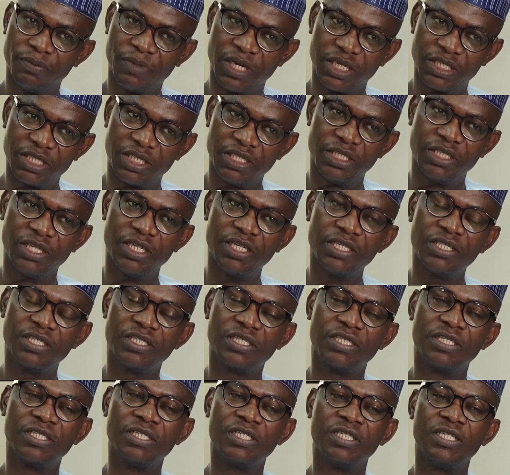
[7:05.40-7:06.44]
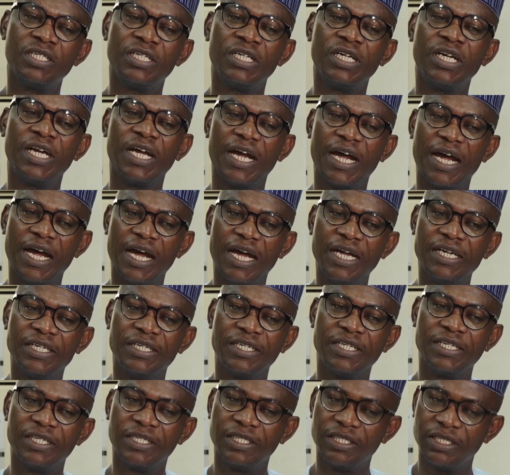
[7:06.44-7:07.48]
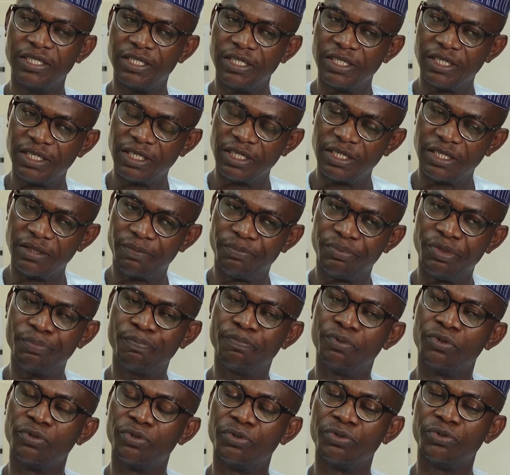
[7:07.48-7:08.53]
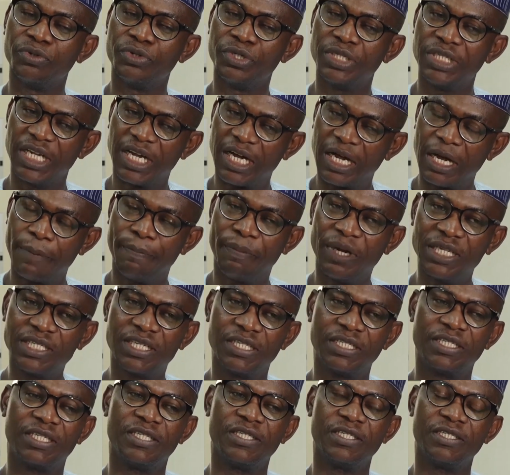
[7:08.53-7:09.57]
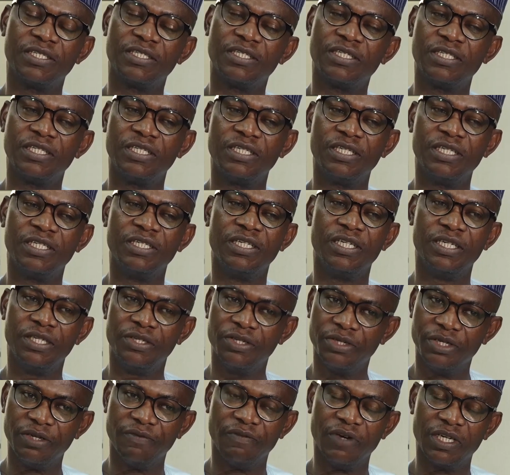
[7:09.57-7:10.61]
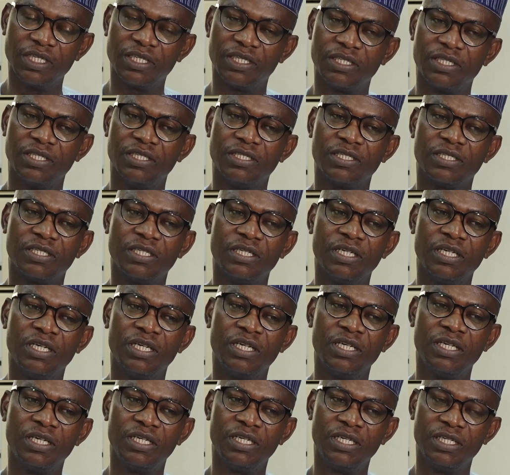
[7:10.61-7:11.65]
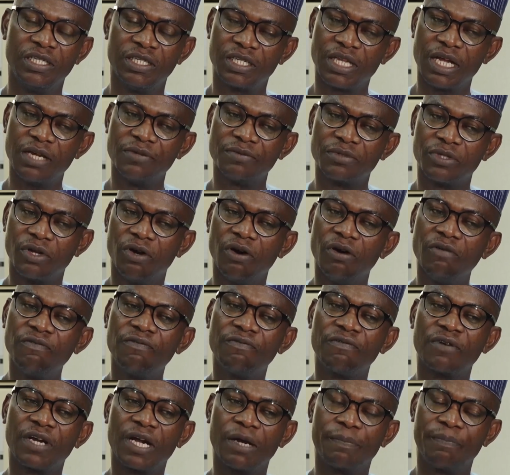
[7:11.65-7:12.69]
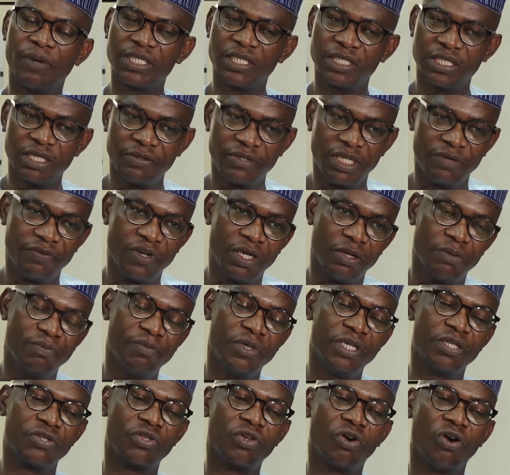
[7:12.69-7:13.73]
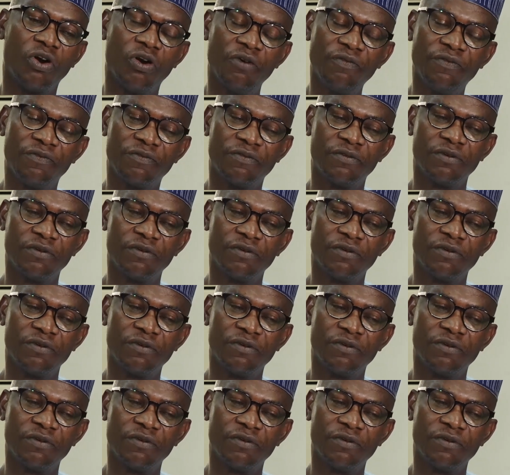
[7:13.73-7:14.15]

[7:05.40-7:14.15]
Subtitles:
materials and the people, the capacity in the universities in terms of capacity development of